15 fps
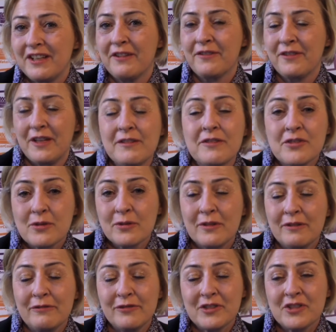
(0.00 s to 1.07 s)
and then
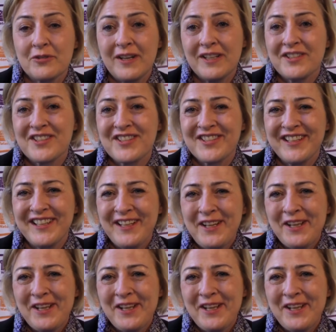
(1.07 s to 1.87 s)
sort of address